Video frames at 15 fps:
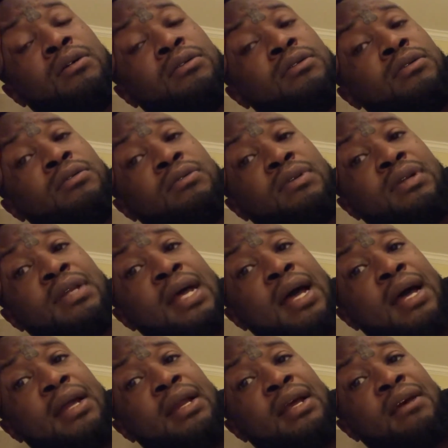do
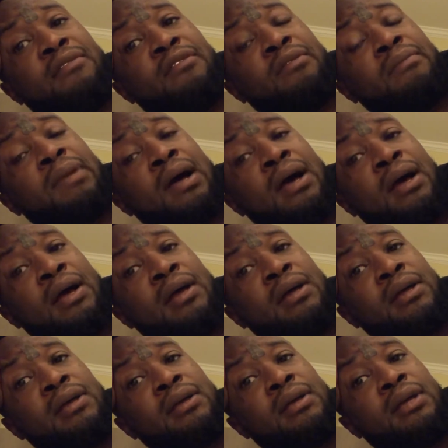not ever buy
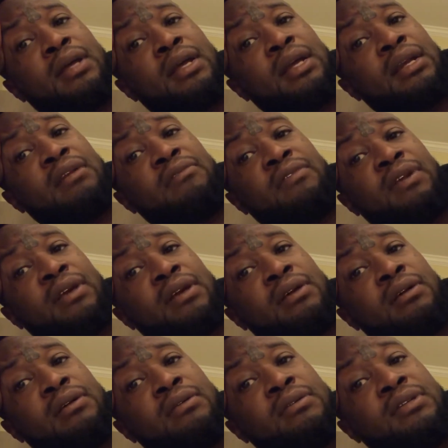any
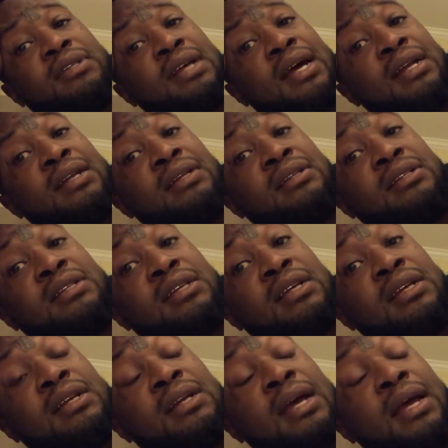vehicle sight
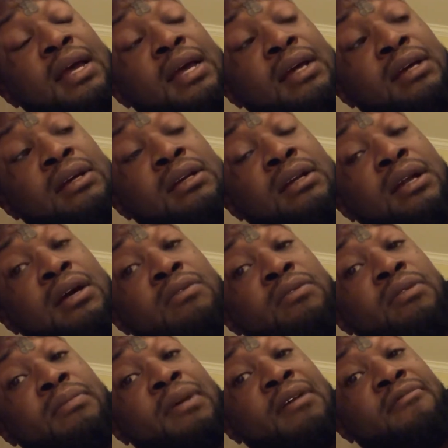unseen. I had good luck
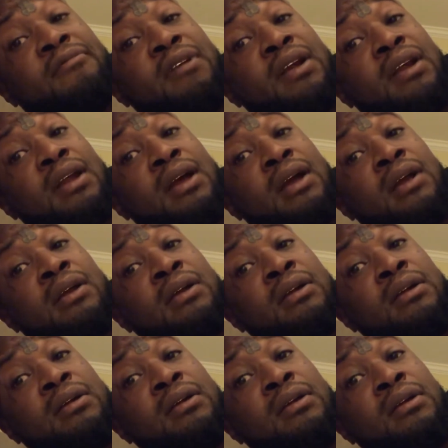with my Freightliner.
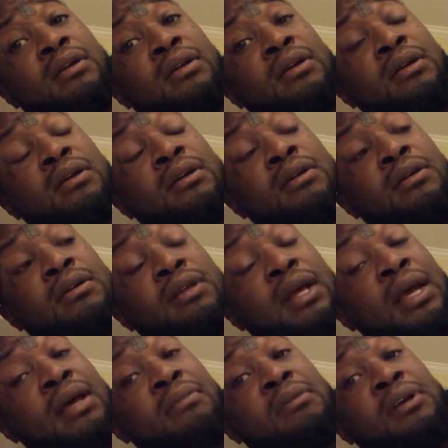
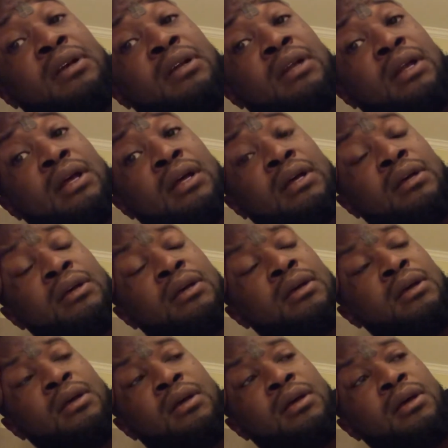Damn good luck.
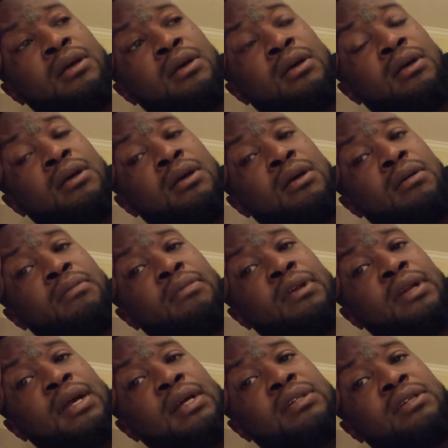
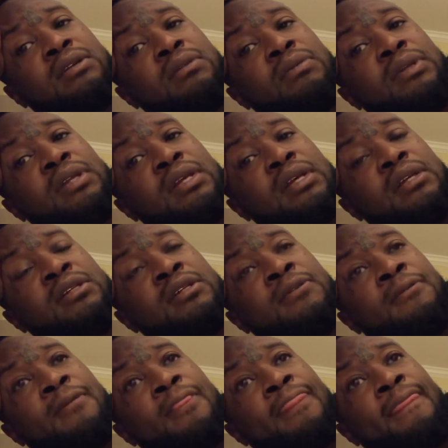But not so with this.
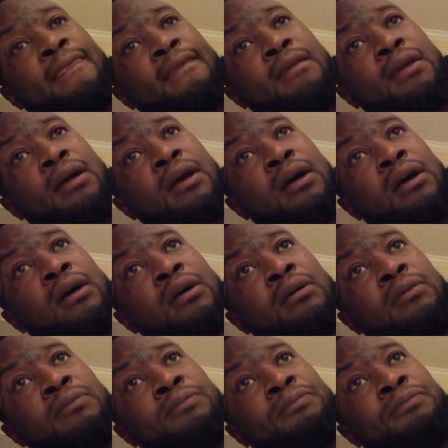Um,